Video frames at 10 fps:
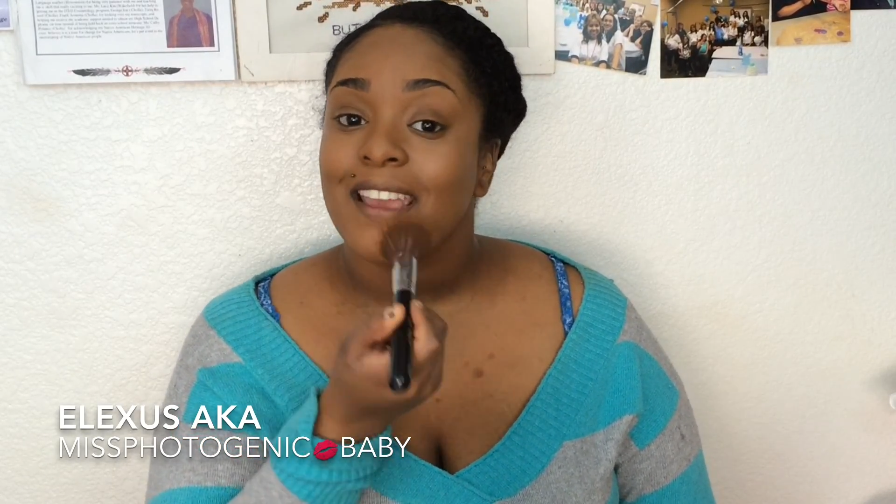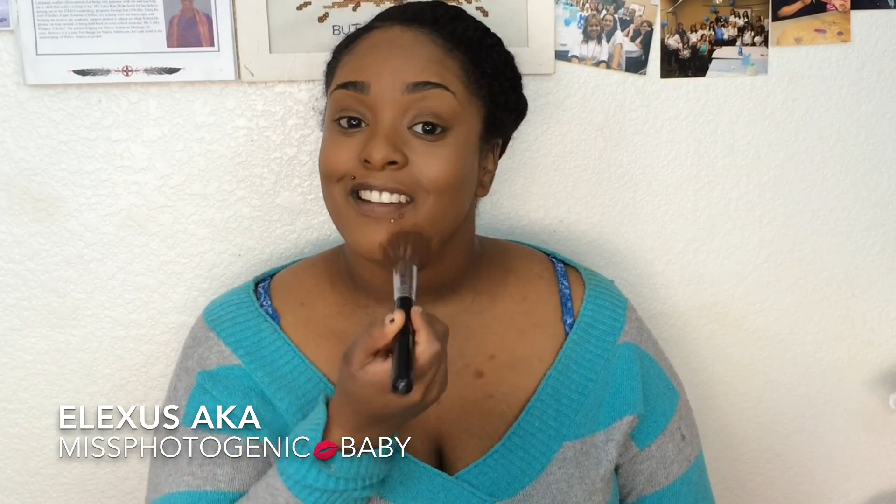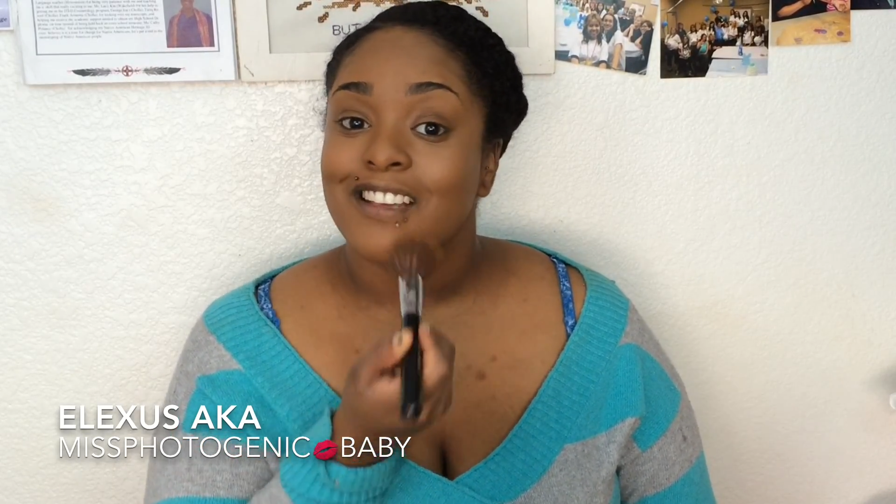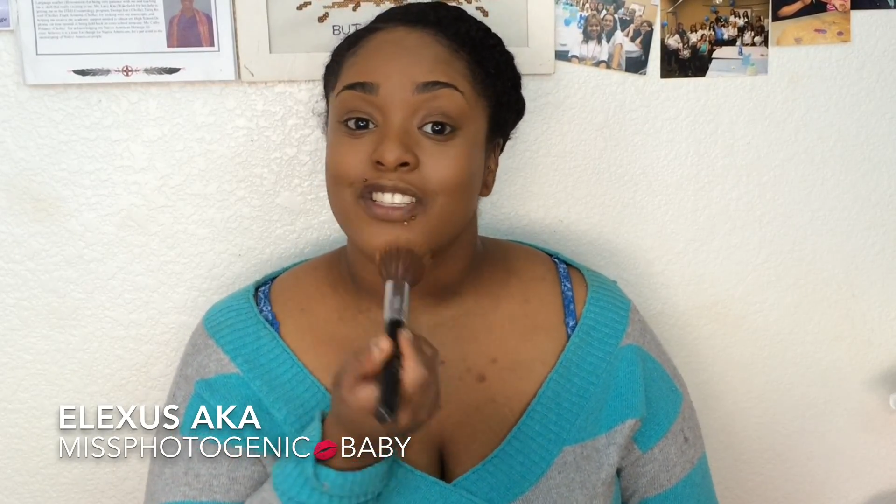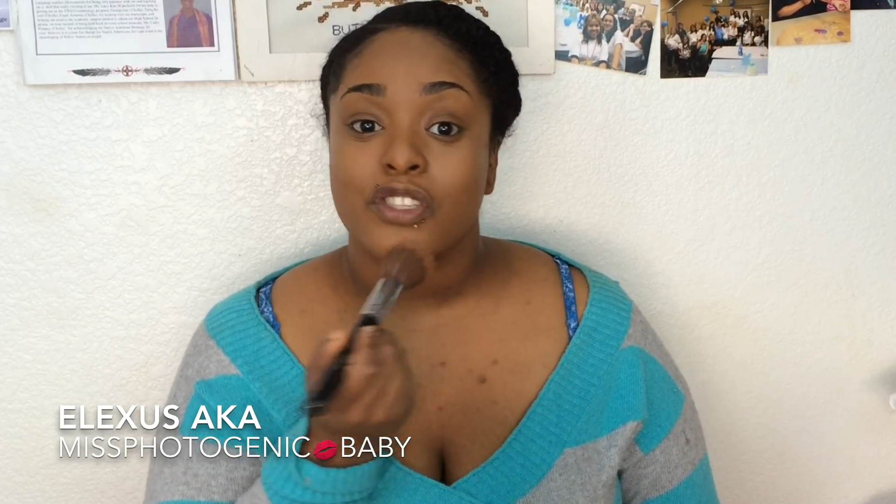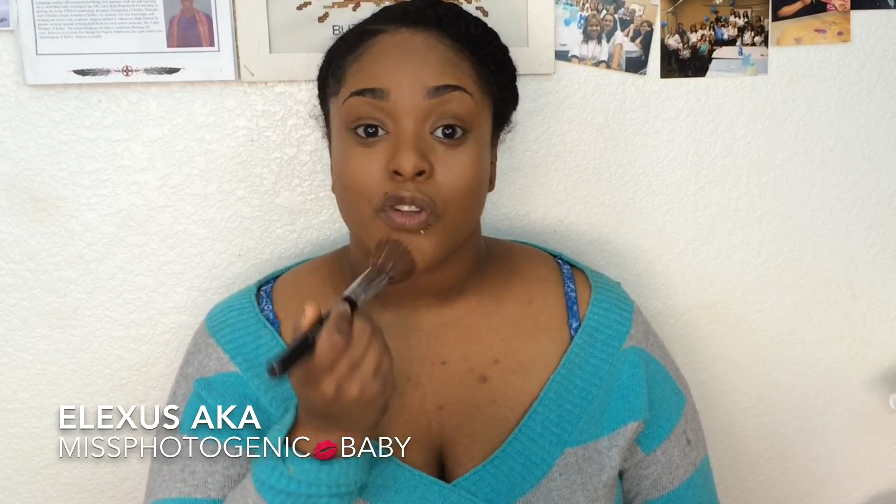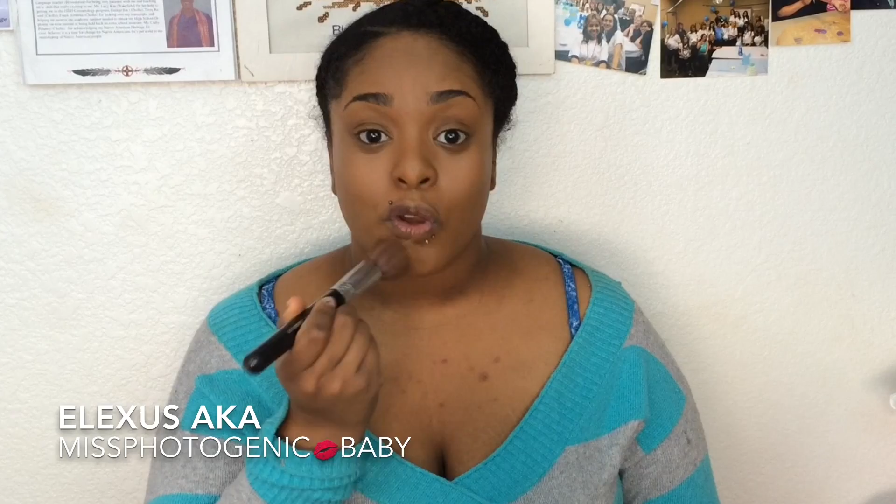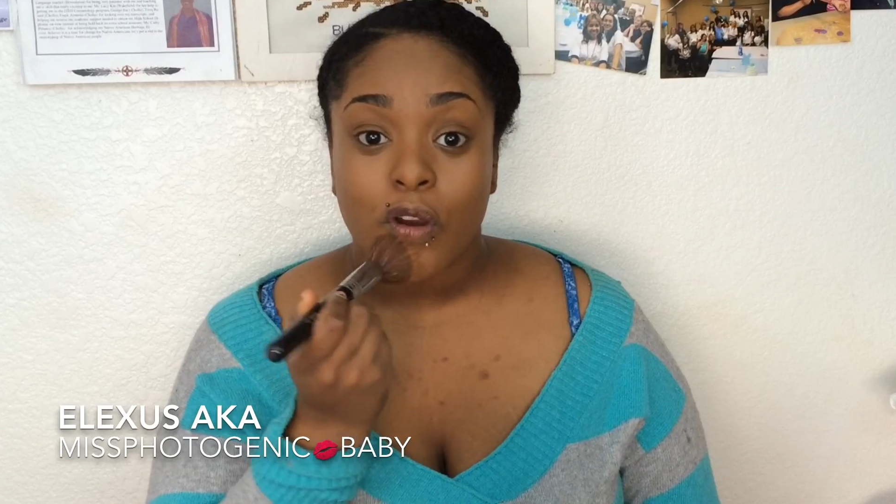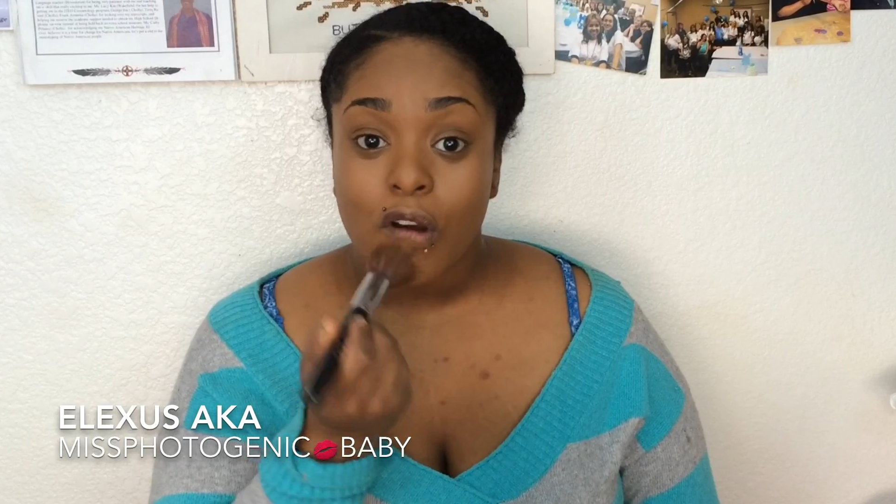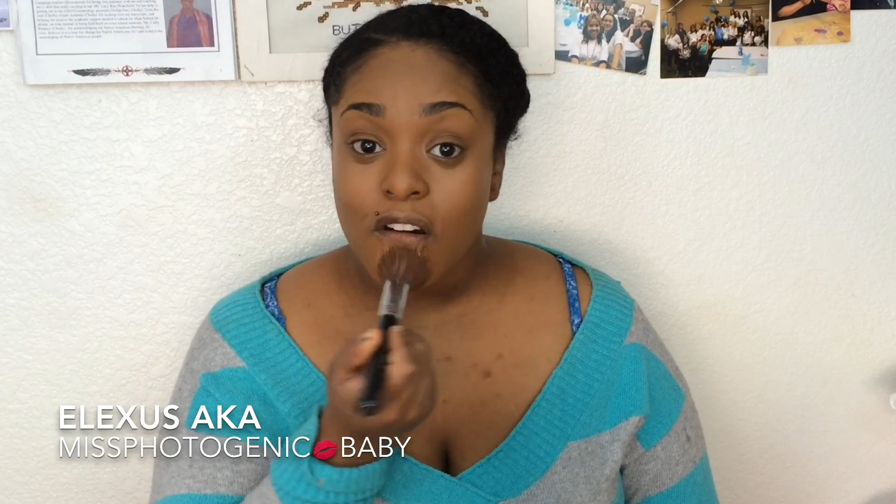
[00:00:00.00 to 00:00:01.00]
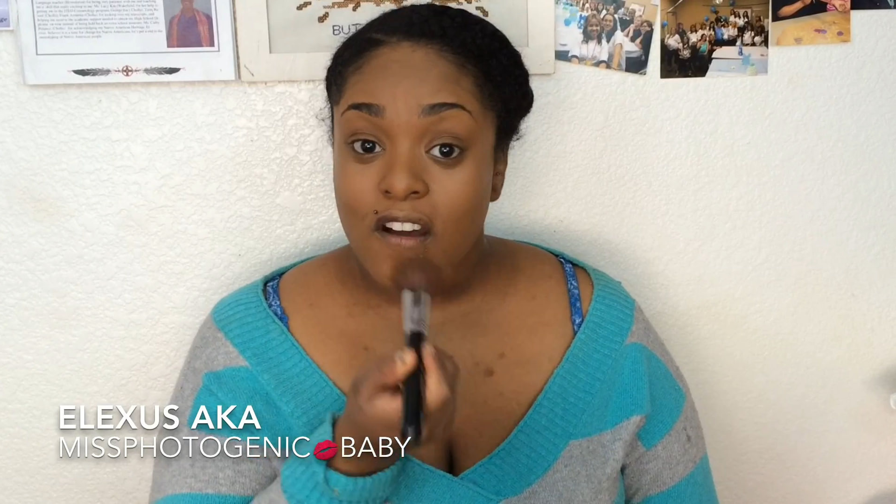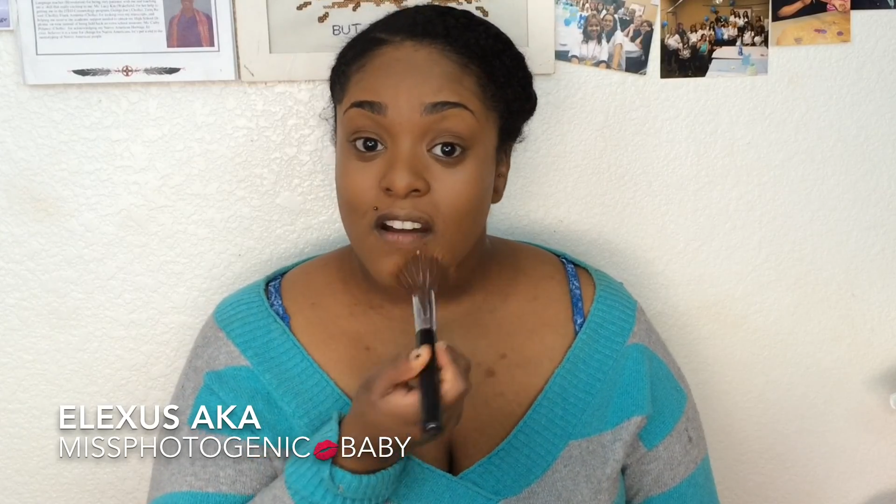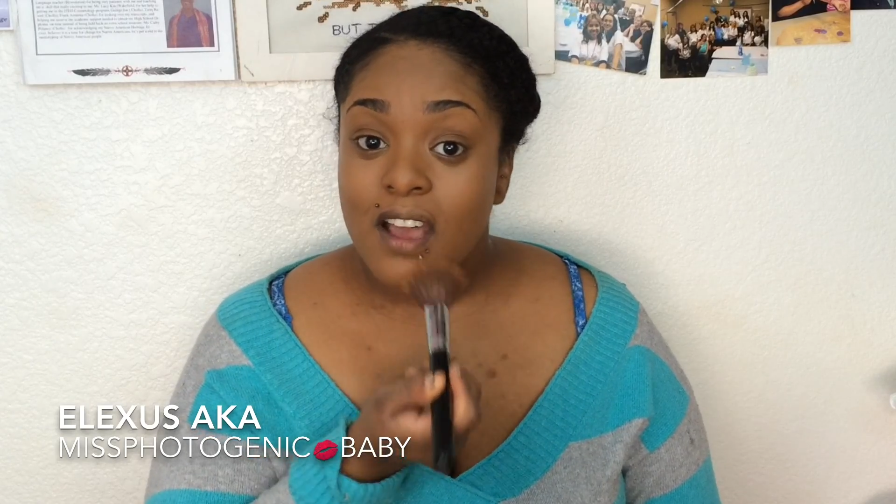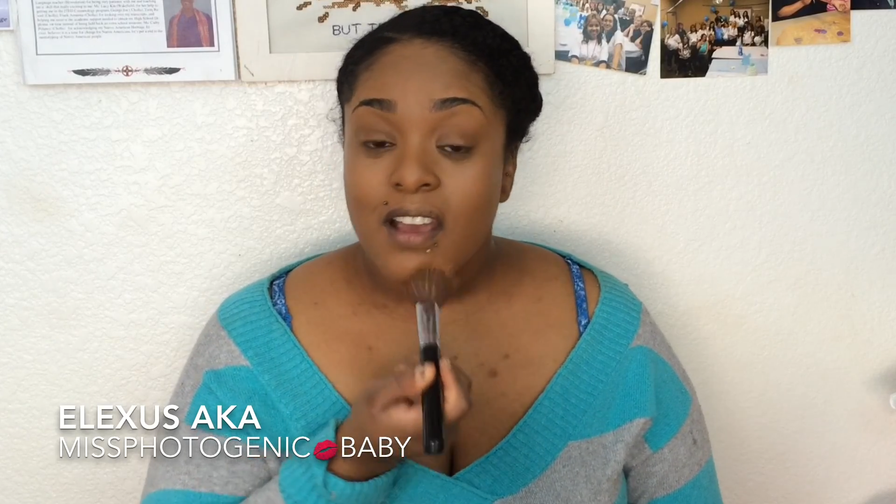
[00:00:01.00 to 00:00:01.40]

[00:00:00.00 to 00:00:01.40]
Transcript: in a circle